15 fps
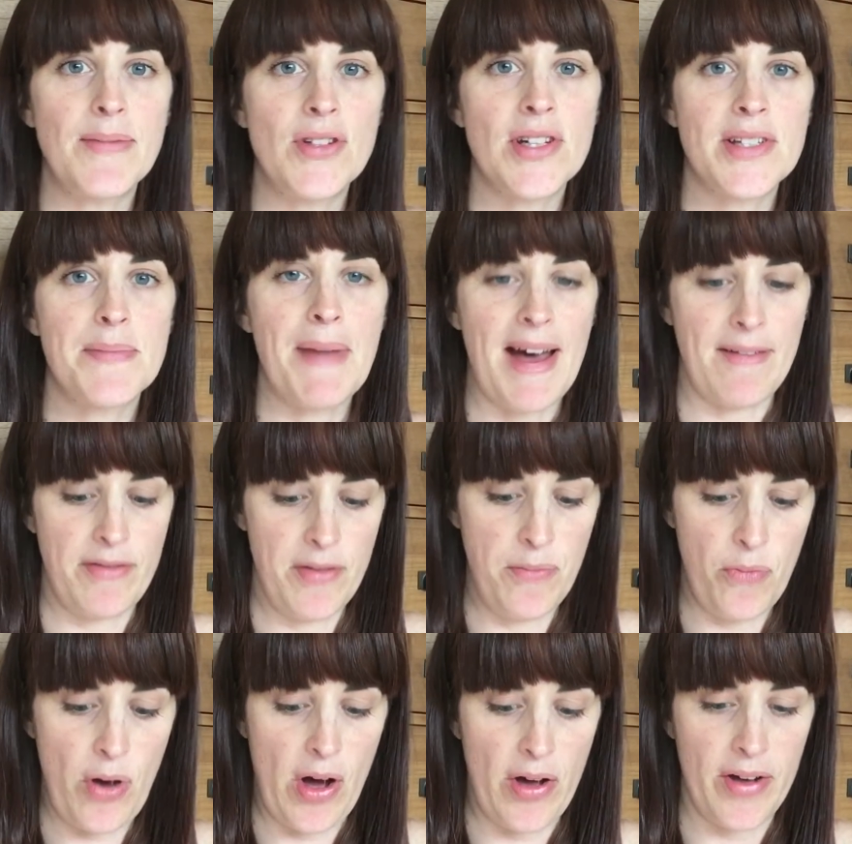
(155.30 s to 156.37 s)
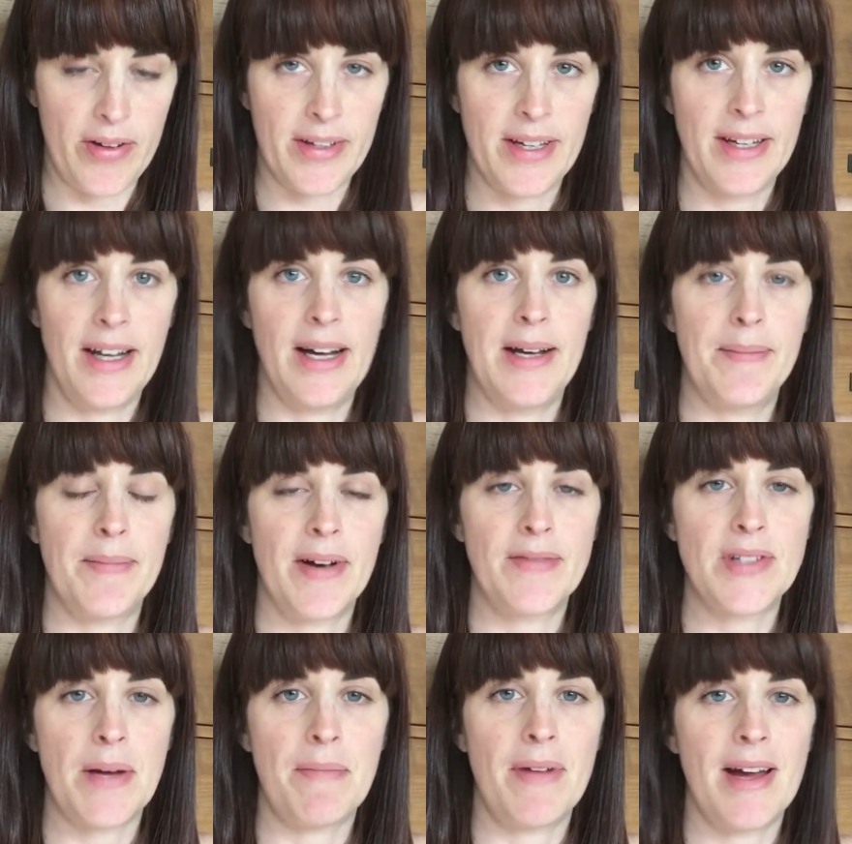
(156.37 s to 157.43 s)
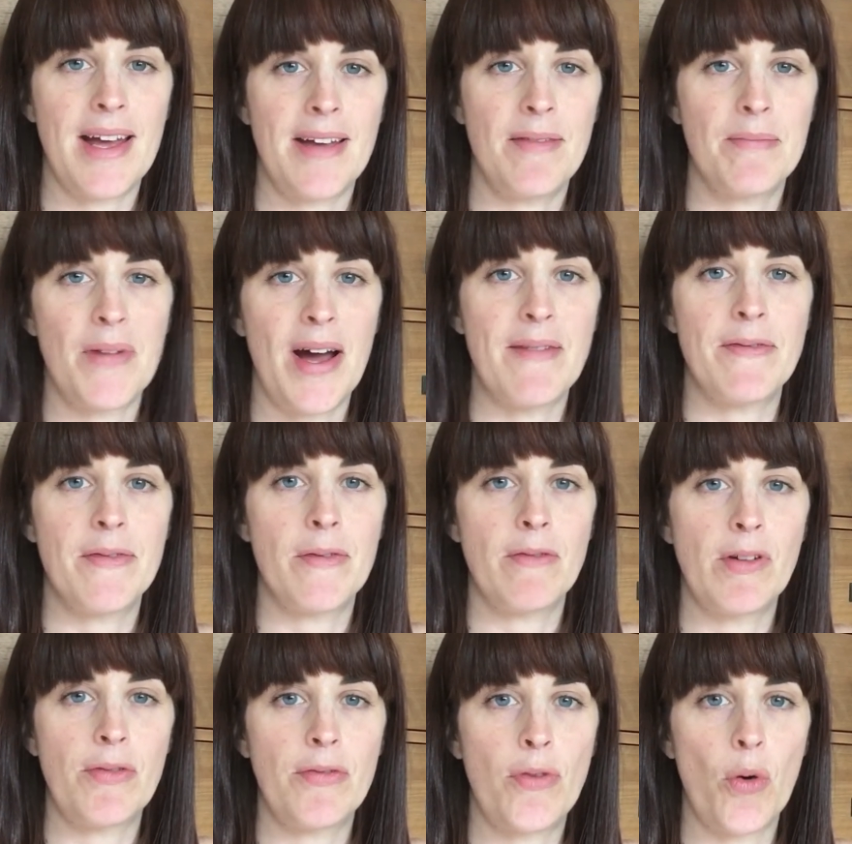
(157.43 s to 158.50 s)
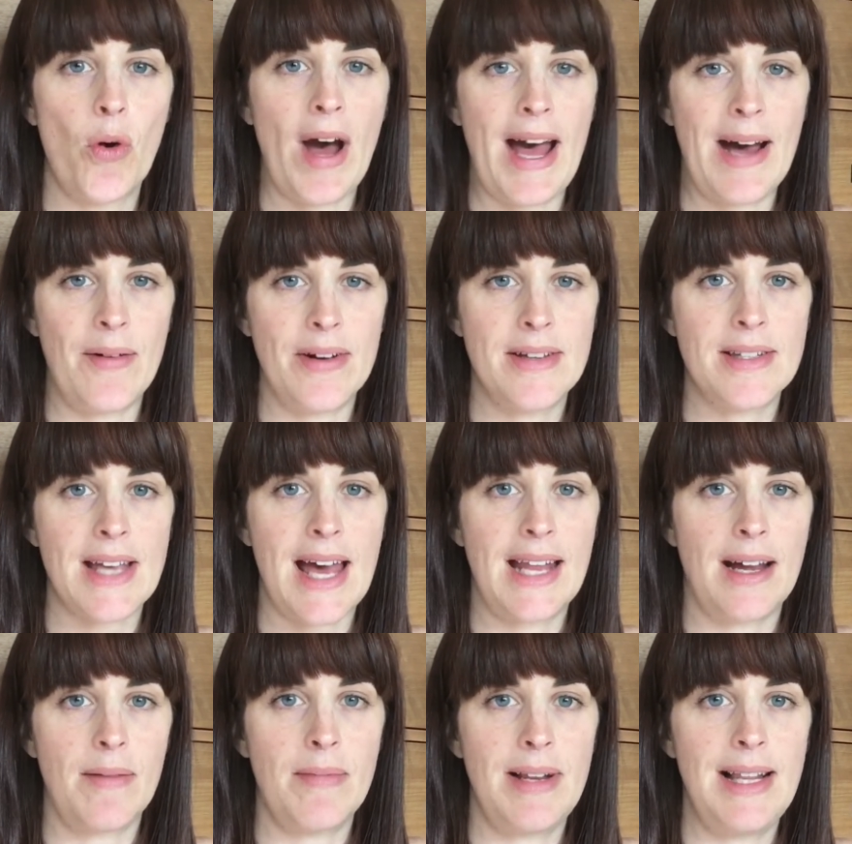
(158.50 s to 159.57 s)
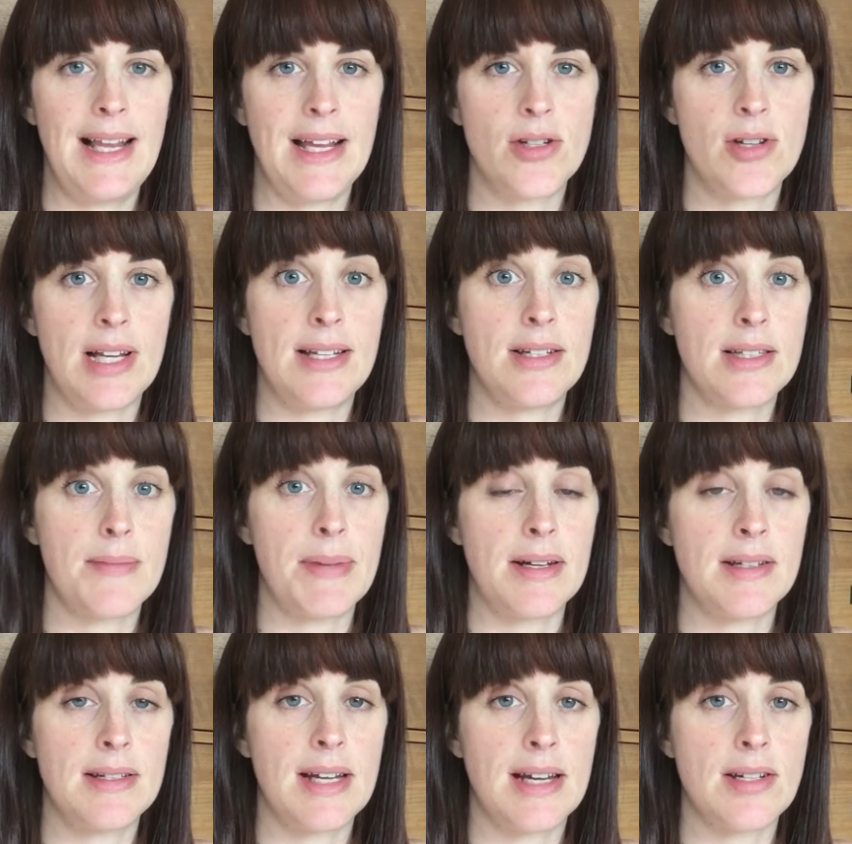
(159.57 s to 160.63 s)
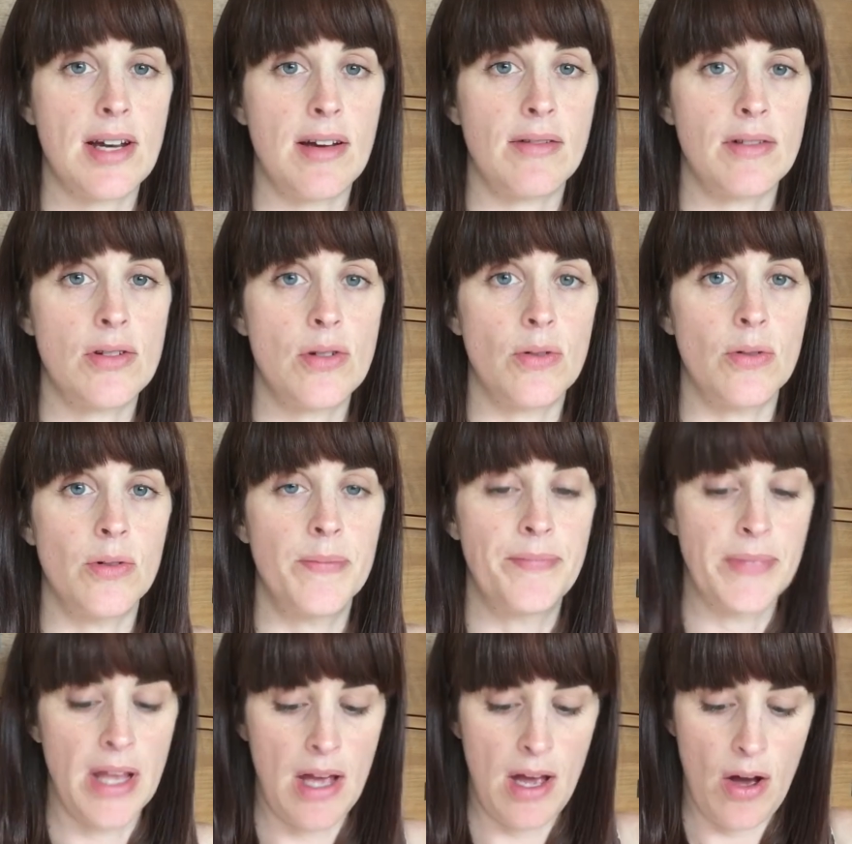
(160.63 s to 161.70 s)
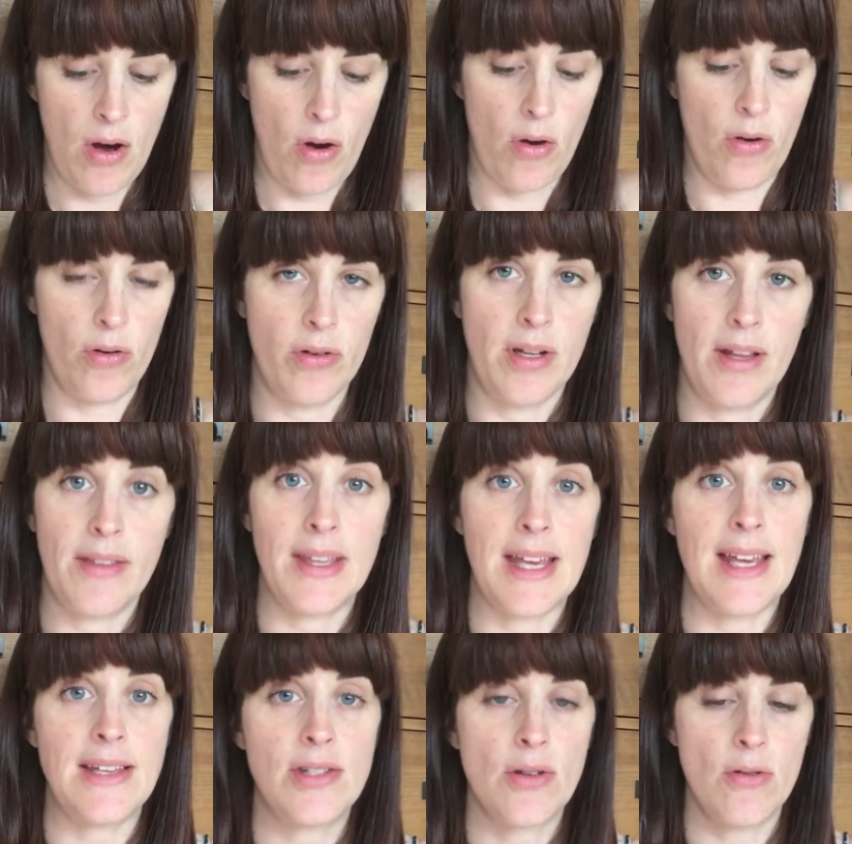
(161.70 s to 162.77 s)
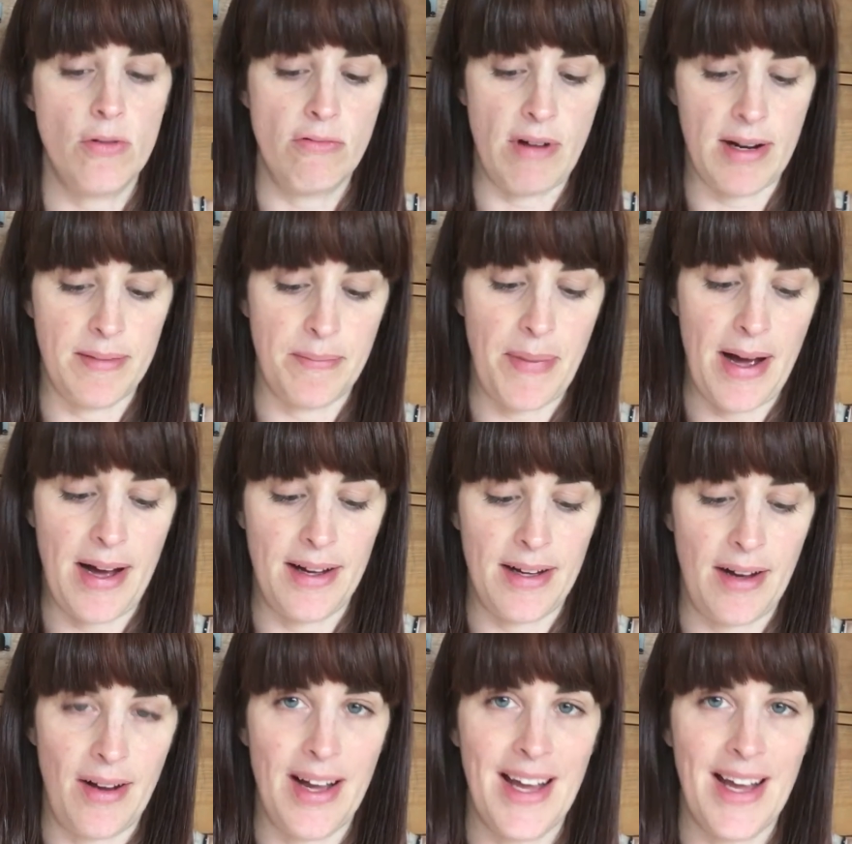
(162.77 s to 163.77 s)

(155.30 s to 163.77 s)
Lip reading: Just back from work. I've done my 4 hours and I'm literally just about to dash out the door on the school run. But